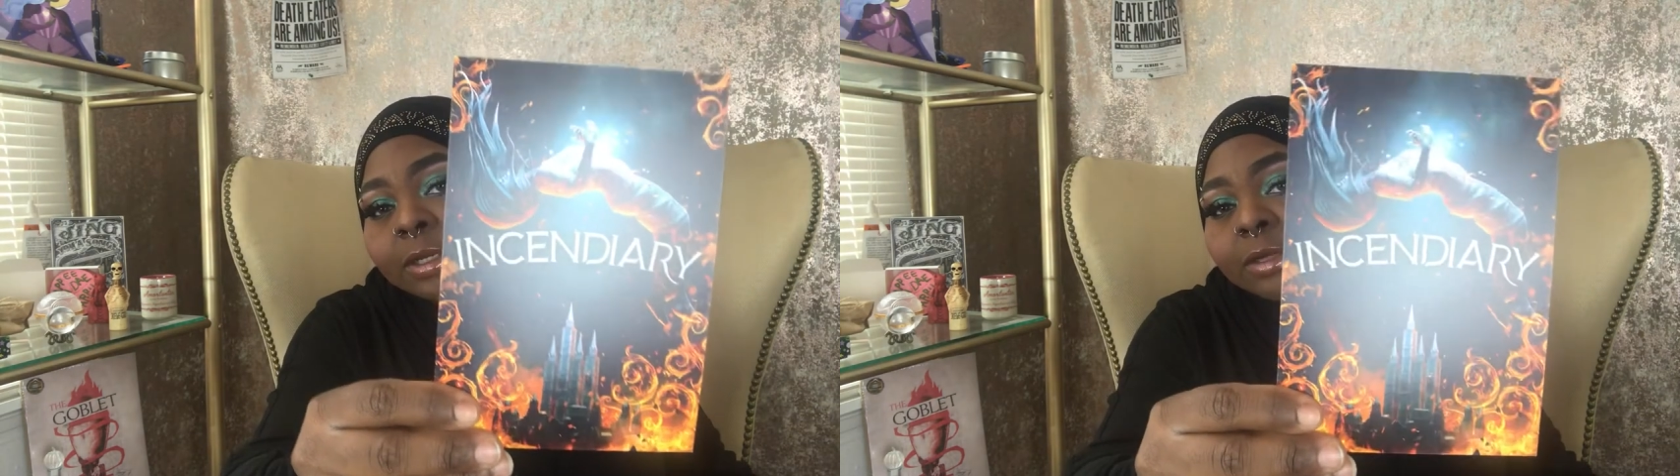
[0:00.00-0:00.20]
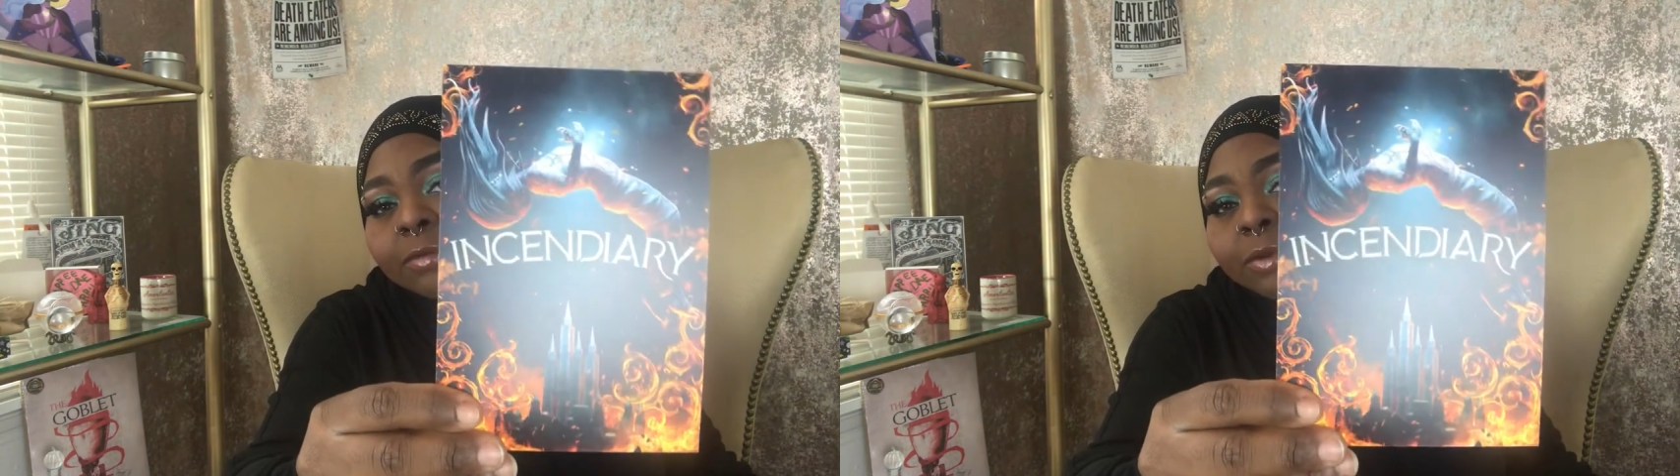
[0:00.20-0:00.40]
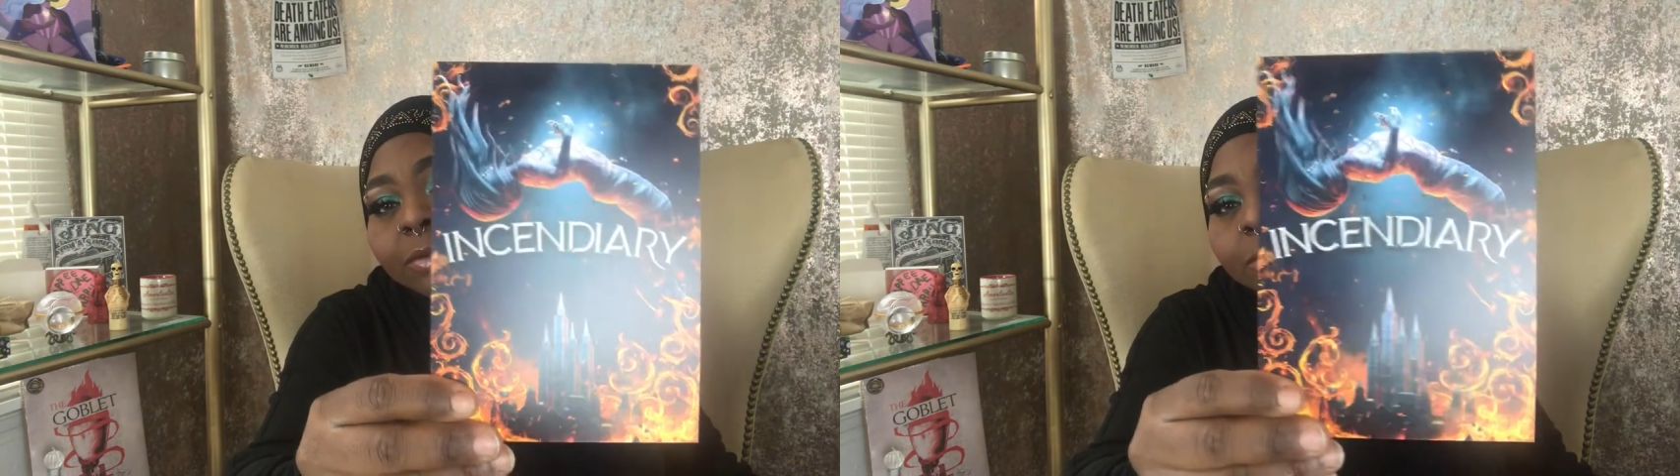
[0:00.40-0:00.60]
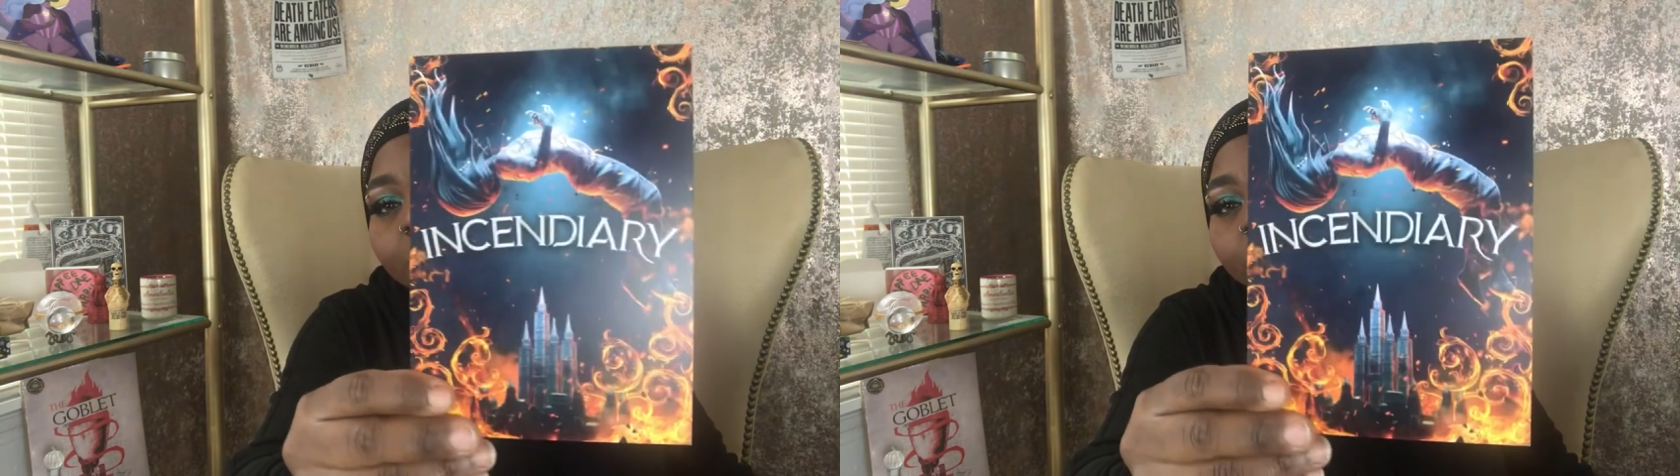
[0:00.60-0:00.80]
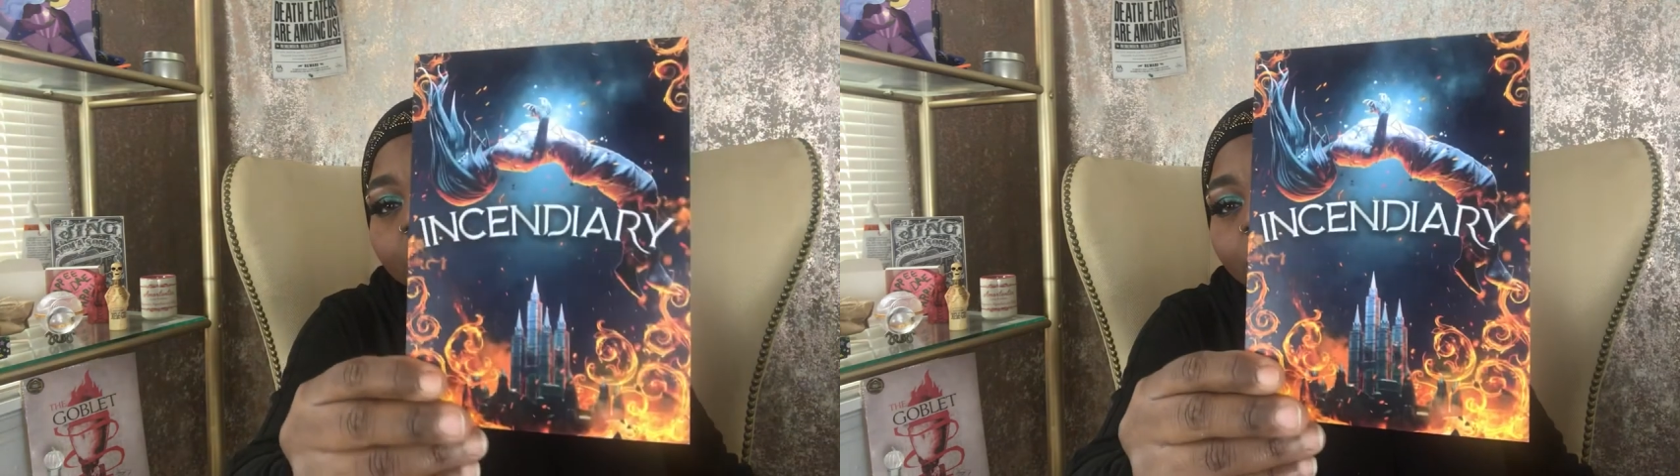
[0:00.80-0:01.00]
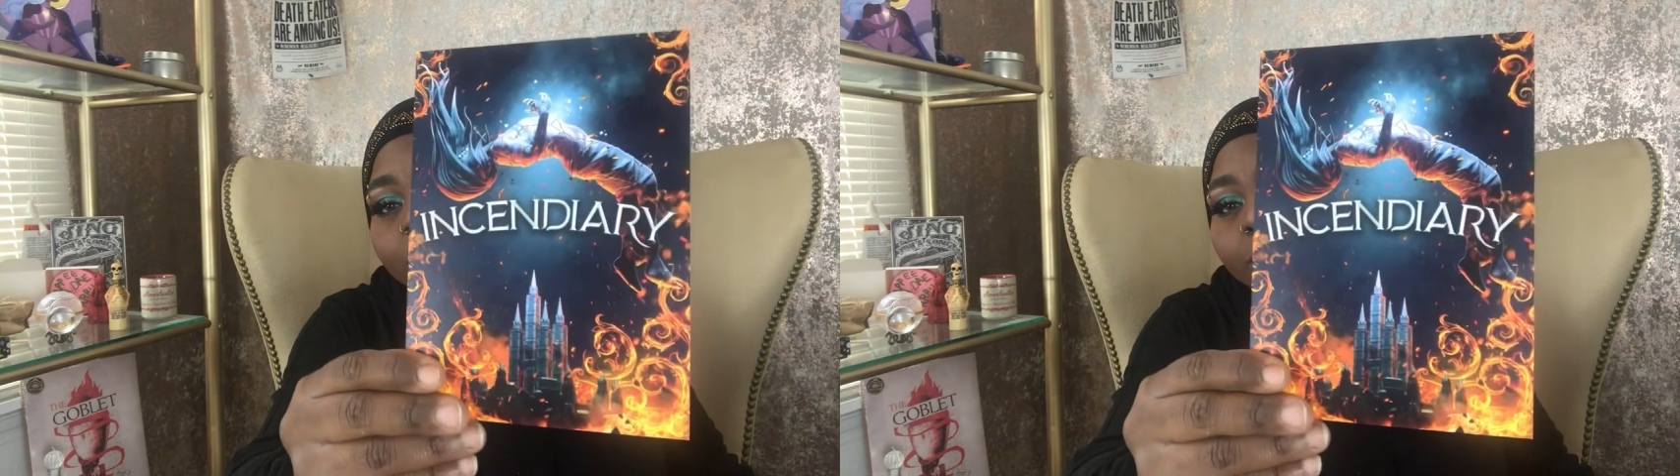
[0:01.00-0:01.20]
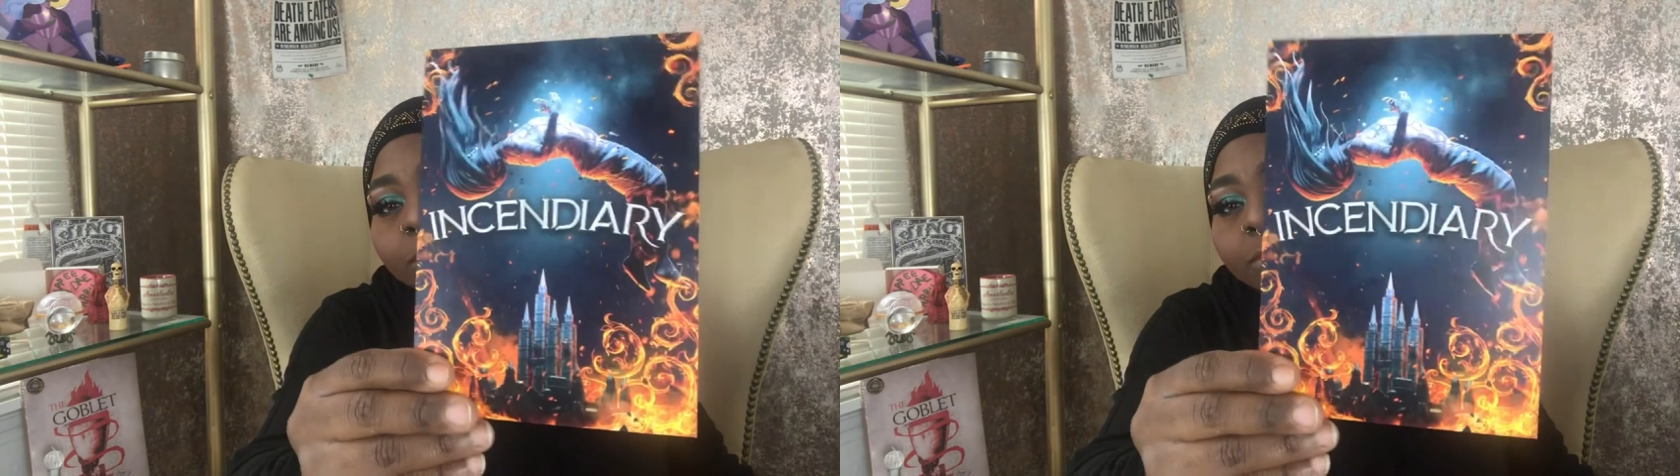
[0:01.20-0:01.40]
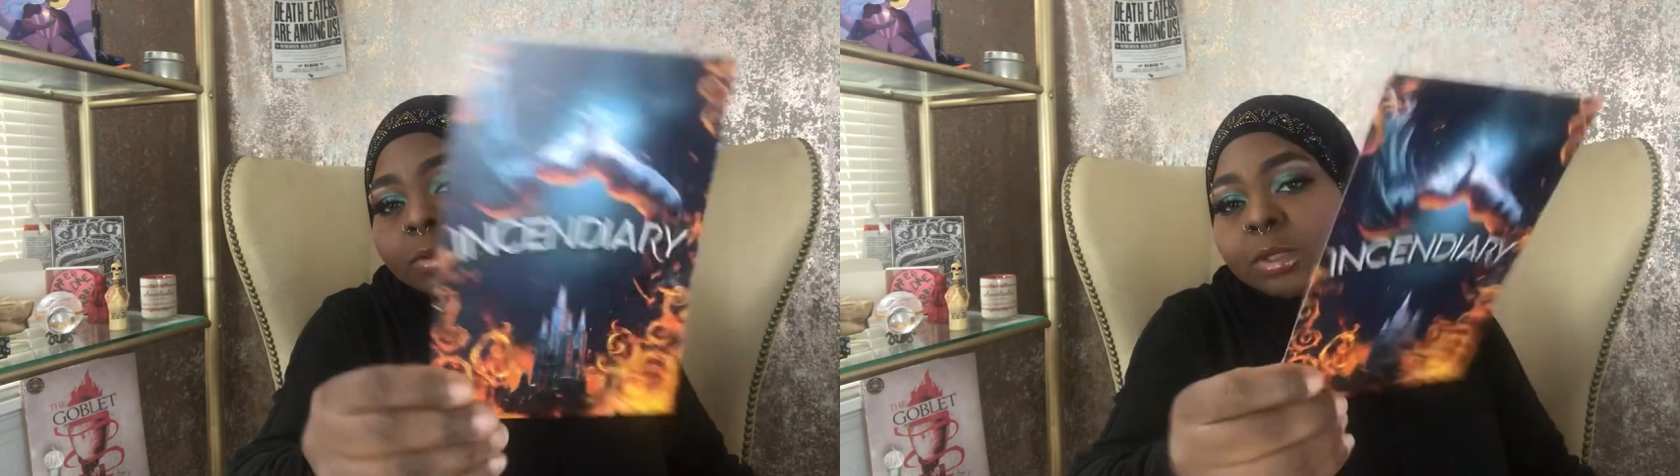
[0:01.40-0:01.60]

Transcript: If you want to